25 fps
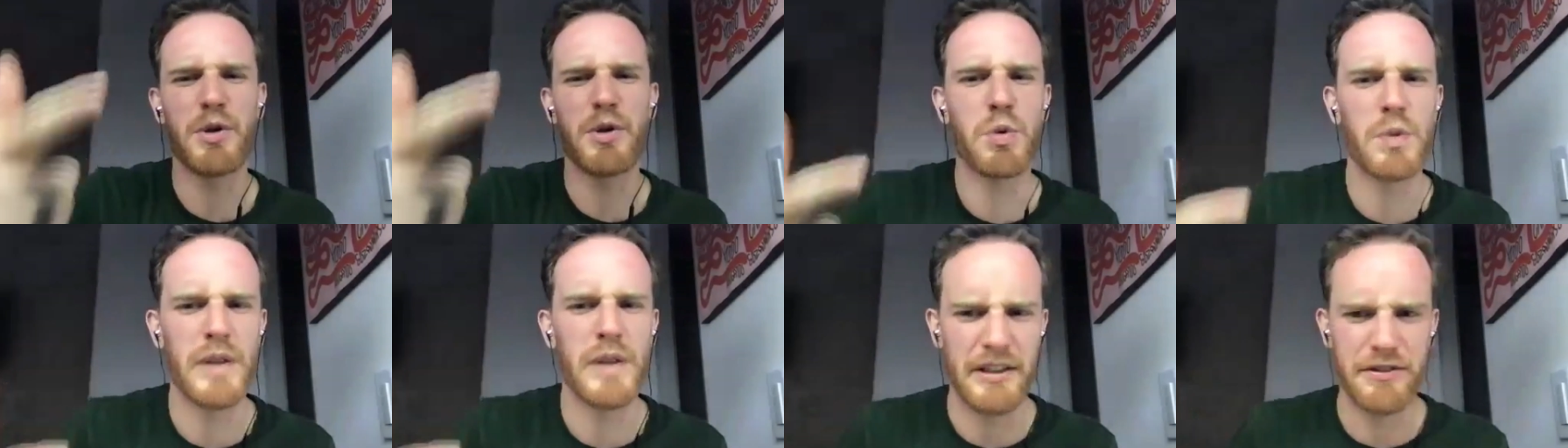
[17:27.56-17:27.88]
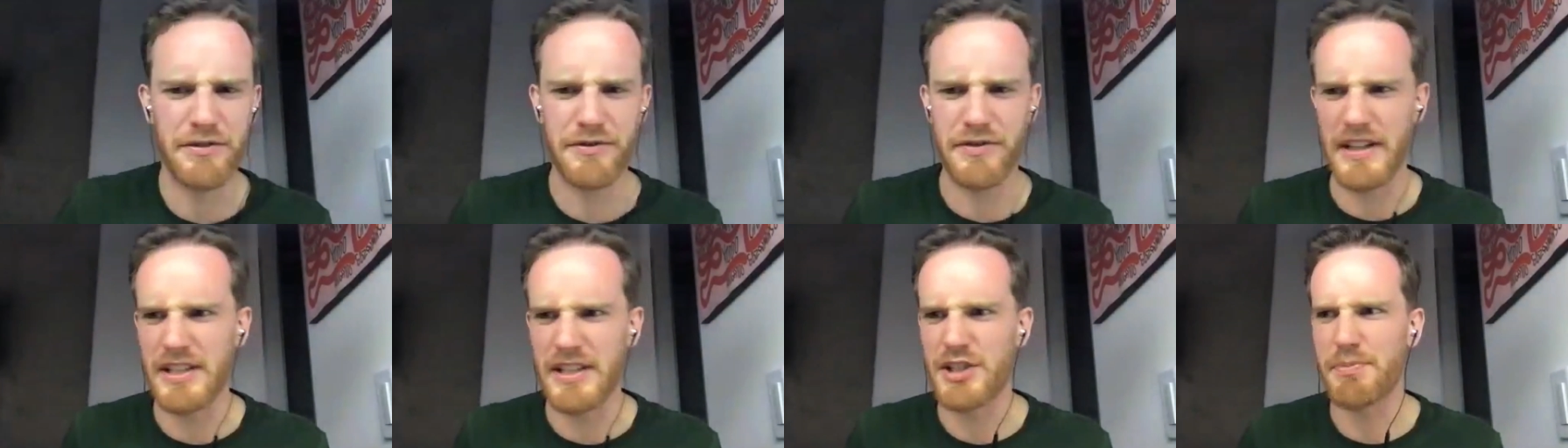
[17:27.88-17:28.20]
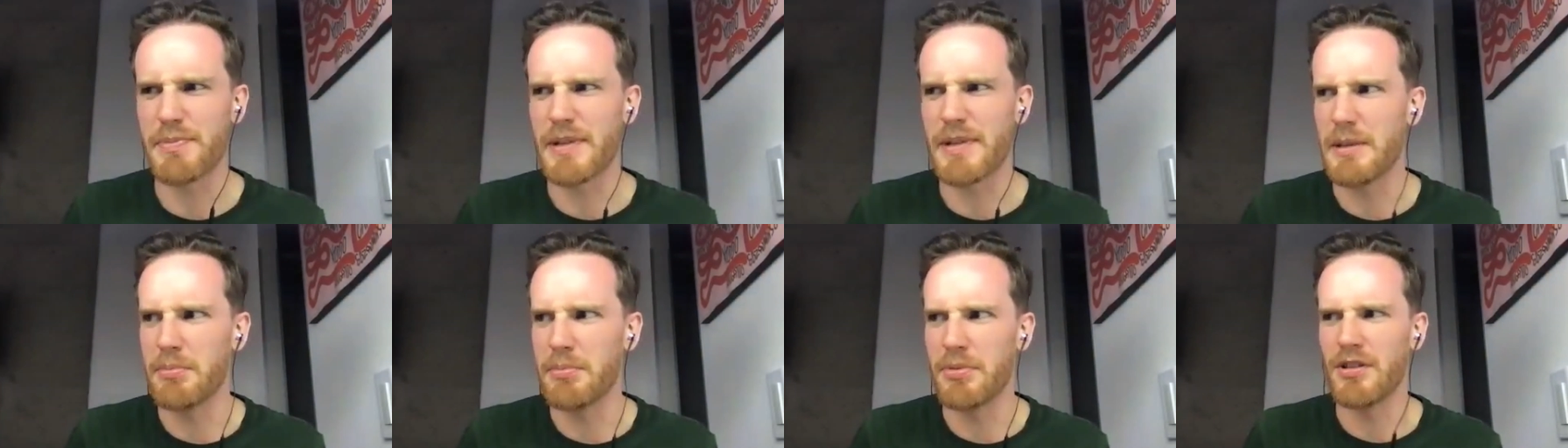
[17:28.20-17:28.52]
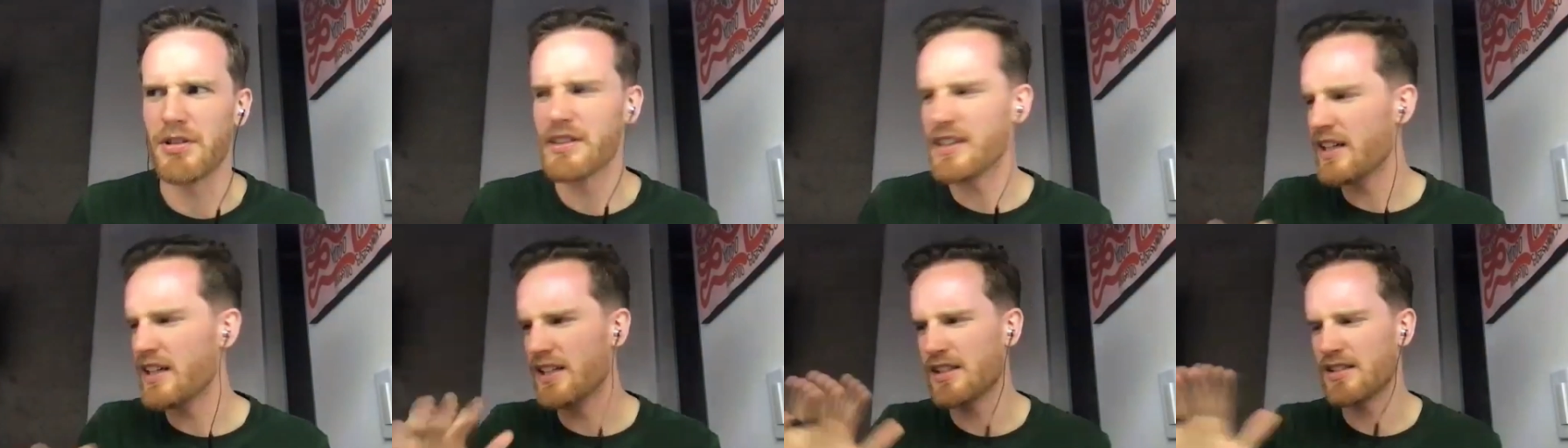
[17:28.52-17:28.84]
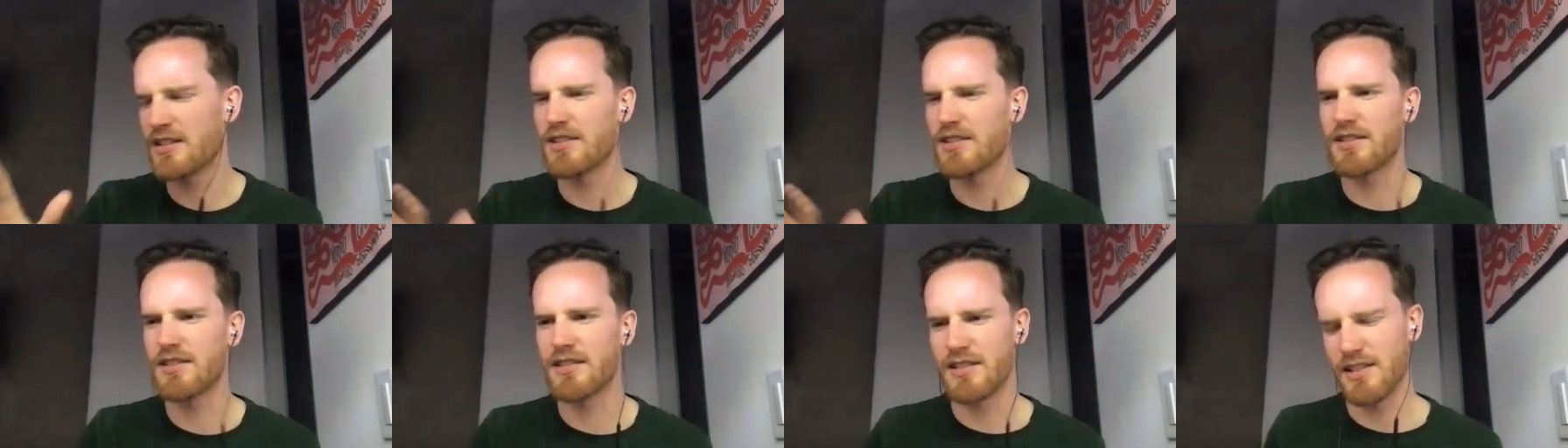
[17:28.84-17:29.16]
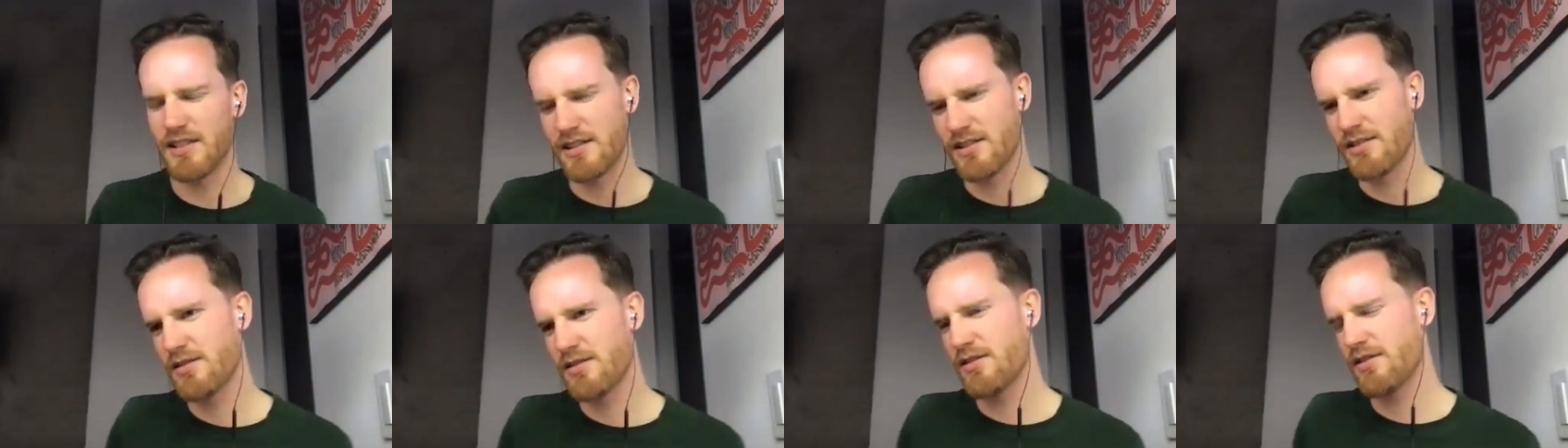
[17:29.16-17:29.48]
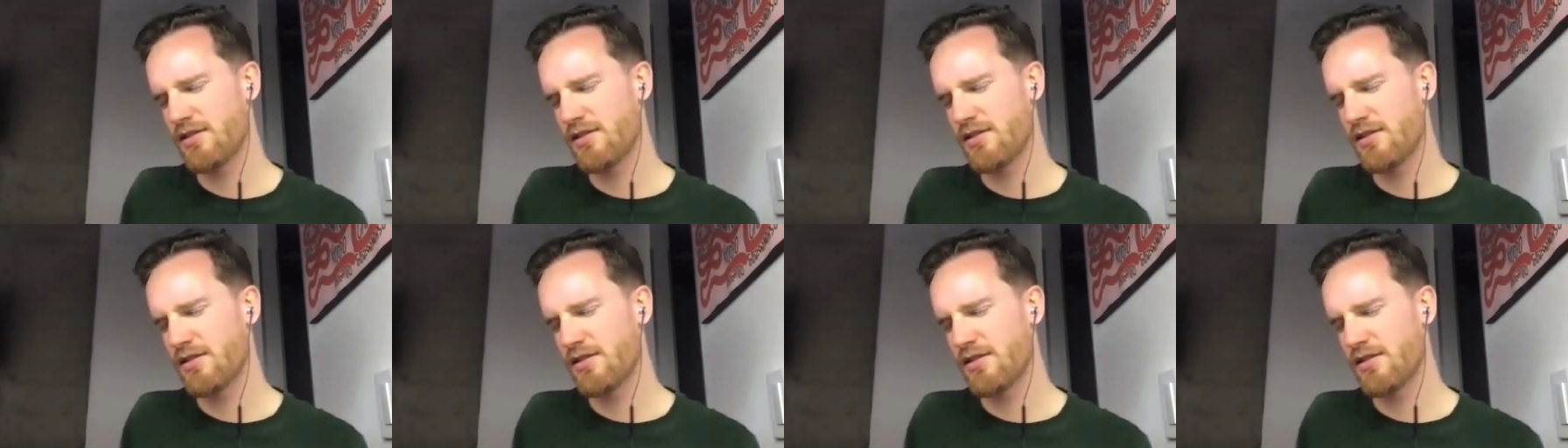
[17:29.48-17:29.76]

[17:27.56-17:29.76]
we don't like French people. Yeah, that's that's